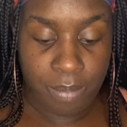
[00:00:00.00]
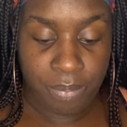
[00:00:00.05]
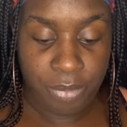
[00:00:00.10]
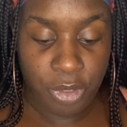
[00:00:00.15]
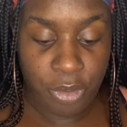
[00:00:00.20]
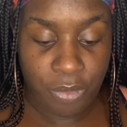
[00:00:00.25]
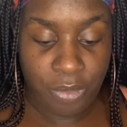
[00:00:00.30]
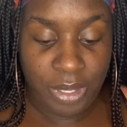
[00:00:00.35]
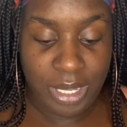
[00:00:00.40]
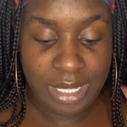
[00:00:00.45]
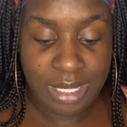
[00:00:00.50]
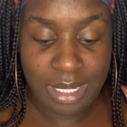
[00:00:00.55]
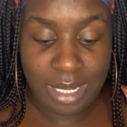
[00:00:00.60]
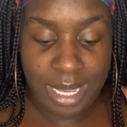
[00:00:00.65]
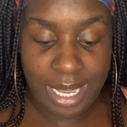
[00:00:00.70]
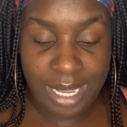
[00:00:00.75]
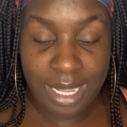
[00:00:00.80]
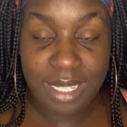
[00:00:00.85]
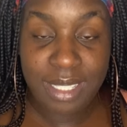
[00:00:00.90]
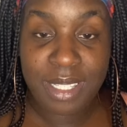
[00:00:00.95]
Don't forget to
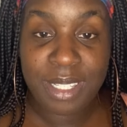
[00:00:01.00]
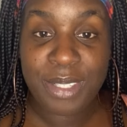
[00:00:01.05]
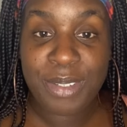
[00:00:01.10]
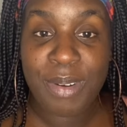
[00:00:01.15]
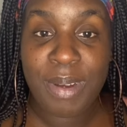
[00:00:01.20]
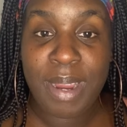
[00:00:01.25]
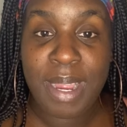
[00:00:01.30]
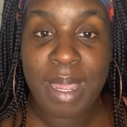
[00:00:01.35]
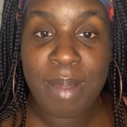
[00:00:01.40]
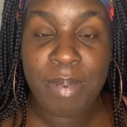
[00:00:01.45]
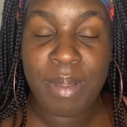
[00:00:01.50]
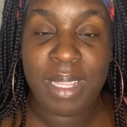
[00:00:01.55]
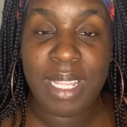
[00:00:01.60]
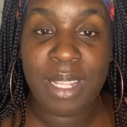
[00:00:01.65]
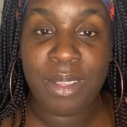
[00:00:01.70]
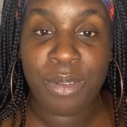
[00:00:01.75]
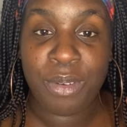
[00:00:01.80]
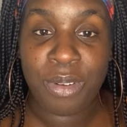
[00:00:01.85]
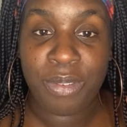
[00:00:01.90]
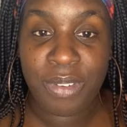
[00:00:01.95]
like and subscribe, hit
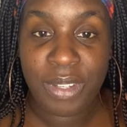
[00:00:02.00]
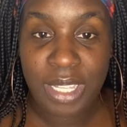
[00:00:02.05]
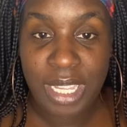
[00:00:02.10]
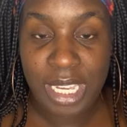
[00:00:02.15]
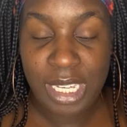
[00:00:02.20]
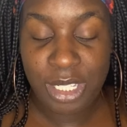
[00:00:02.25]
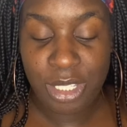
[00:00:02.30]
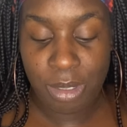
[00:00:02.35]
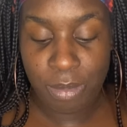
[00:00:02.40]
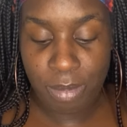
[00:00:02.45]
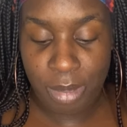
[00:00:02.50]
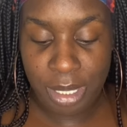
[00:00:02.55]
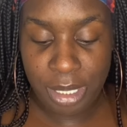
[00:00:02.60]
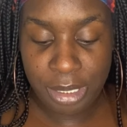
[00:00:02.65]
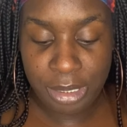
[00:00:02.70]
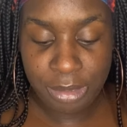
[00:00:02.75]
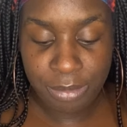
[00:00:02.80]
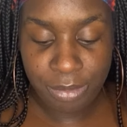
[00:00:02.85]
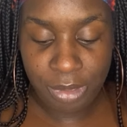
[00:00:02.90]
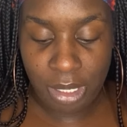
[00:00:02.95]
that notification
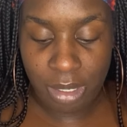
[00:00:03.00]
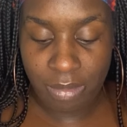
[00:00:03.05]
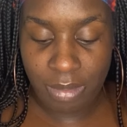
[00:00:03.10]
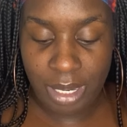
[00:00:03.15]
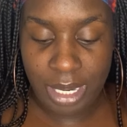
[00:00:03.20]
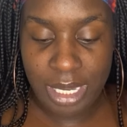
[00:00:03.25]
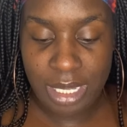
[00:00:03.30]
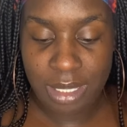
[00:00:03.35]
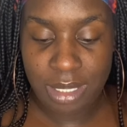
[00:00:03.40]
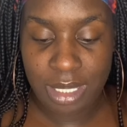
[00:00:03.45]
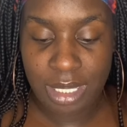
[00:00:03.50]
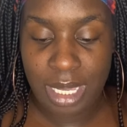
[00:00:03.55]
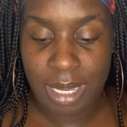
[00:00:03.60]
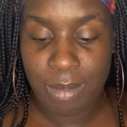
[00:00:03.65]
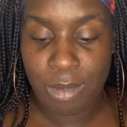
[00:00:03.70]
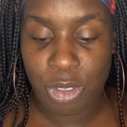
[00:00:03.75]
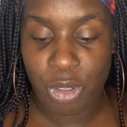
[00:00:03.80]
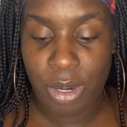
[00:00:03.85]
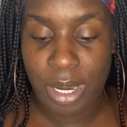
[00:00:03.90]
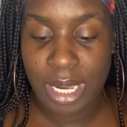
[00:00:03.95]
bell, alright, to
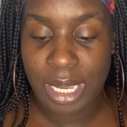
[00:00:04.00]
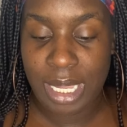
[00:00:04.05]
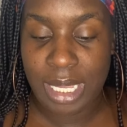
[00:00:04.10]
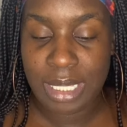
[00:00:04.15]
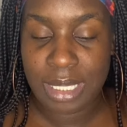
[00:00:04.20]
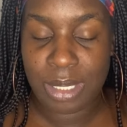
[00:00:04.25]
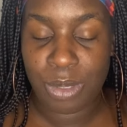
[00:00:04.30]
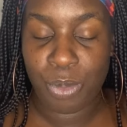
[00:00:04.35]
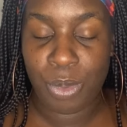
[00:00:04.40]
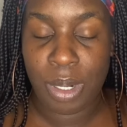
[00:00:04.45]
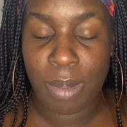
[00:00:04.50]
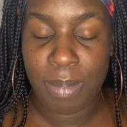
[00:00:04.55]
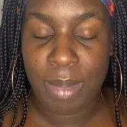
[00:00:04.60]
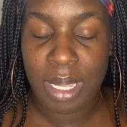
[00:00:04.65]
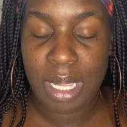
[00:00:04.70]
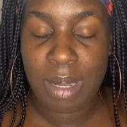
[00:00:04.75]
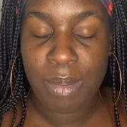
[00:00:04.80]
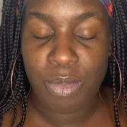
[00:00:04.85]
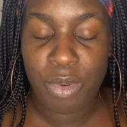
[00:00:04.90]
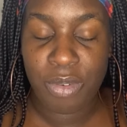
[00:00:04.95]
keep track as to when I'm
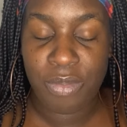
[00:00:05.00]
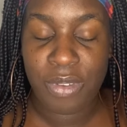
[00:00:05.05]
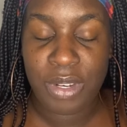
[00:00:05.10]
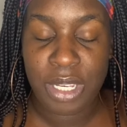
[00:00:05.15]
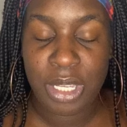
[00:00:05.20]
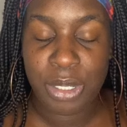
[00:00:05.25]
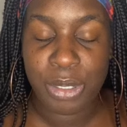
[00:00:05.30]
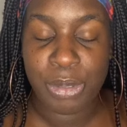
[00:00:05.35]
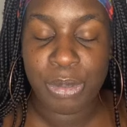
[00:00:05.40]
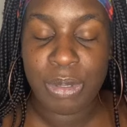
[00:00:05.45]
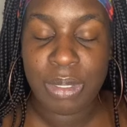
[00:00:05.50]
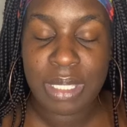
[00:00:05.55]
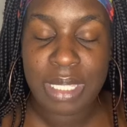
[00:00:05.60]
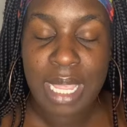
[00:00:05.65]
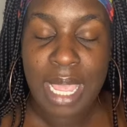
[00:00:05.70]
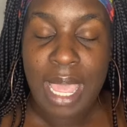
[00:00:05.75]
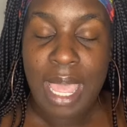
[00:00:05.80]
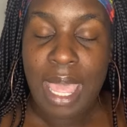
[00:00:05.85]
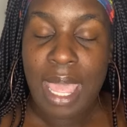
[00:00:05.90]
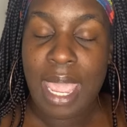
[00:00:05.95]
making more videos.
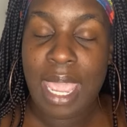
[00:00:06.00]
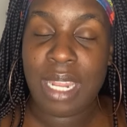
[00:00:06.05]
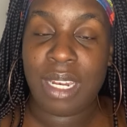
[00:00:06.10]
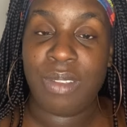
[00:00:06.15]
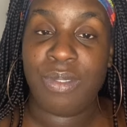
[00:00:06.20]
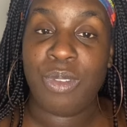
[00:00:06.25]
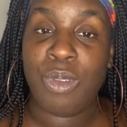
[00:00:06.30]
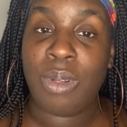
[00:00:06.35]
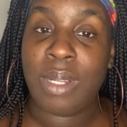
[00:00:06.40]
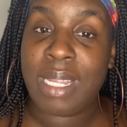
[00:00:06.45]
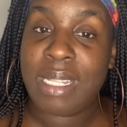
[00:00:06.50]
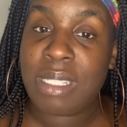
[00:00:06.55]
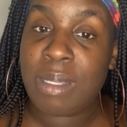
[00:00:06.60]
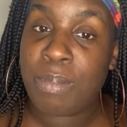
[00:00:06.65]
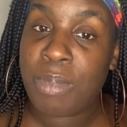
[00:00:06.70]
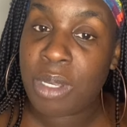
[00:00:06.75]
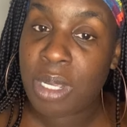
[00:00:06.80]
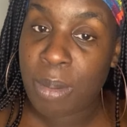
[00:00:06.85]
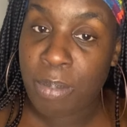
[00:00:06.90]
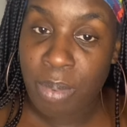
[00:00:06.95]
And if you'd like to
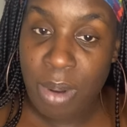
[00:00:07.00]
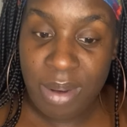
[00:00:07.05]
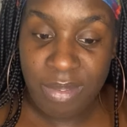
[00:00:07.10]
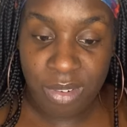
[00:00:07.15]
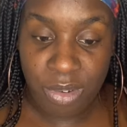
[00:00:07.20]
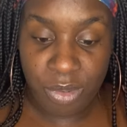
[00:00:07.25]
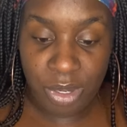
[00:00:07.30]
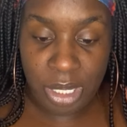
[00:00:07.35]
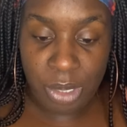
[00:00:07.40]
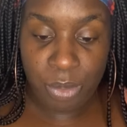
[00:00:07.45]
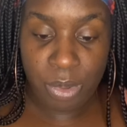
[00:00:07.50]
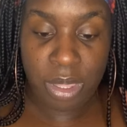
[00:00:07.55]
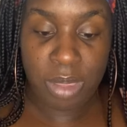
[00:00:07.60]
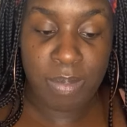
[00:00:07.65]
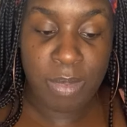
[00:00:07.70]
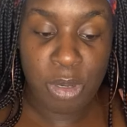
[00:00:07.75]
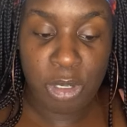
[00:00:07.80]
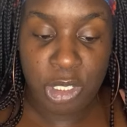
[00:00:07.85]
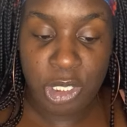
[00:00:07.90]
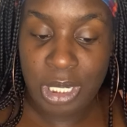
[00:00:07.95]
book a private reading with
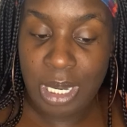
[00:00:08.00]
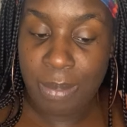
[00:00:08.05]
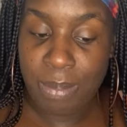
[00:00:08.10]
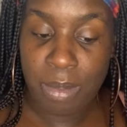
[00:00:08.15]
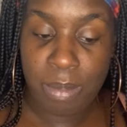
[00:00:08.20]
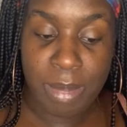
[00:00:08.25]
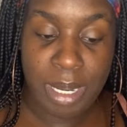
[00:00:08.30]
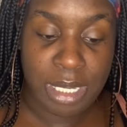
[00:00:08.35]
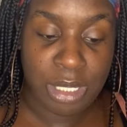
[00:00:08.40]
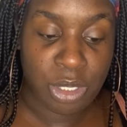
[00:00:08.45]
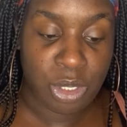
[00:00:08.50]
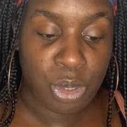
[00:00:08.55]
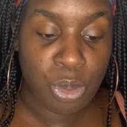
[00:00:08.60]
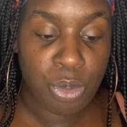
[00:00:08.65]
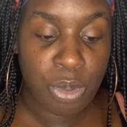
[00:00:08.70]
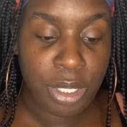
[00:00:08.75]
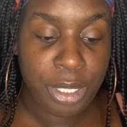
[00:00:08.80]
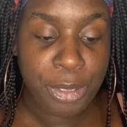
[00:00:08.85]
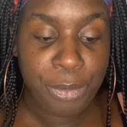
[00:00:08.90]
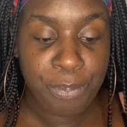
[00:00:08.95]
me or shop in my
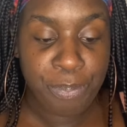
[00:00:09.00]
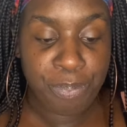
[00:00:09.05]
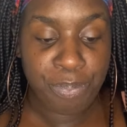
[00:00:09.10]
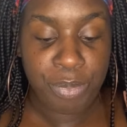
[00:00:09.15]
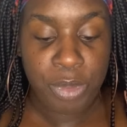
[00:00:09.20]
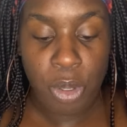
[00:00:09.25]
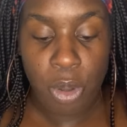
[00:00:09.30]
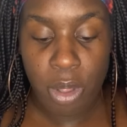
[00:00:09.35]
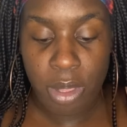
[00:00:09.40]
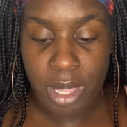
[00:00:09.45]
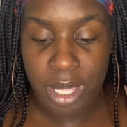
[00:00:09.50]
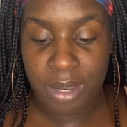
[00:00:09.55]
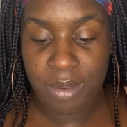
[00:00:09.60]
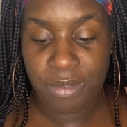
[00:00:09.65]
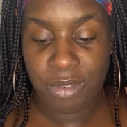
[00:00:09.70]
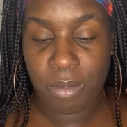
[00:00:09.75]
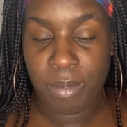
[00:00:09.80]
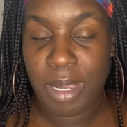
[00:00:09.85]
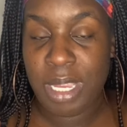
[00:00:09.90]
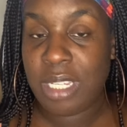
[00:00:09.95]
store, all that
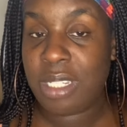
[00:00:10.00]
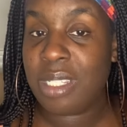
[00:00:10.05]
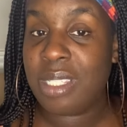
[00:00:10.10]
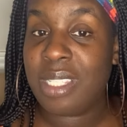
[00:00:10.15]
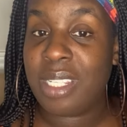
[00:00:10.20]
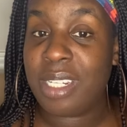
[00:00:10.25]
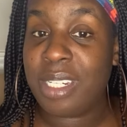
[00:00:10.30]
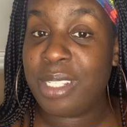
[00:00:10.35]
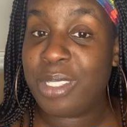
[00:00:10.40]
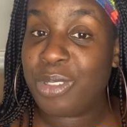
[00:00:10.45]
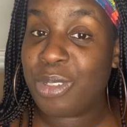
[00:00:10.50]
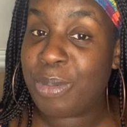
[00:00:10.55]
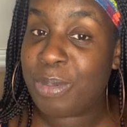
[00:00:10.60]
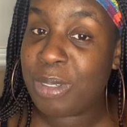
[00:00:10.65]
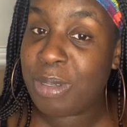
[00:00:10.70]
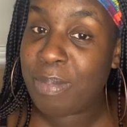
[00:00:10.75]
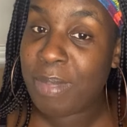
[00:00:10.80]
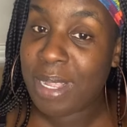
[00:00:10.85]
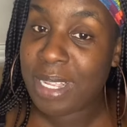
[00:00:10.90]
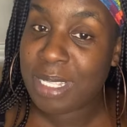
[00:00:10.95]
information is in the
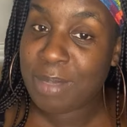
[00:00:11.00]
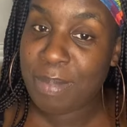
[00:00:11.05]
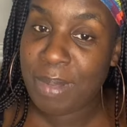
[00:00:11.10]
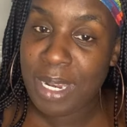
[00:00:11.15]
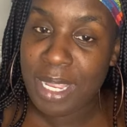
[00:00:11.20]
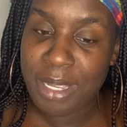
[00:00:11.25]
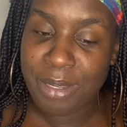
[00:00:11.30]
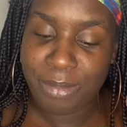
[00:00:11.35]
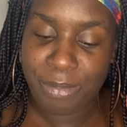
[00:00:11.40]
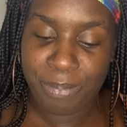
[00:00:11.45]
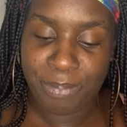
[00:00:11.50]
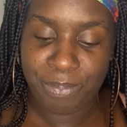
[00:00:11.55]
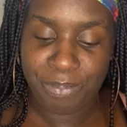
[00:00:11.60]
description box below.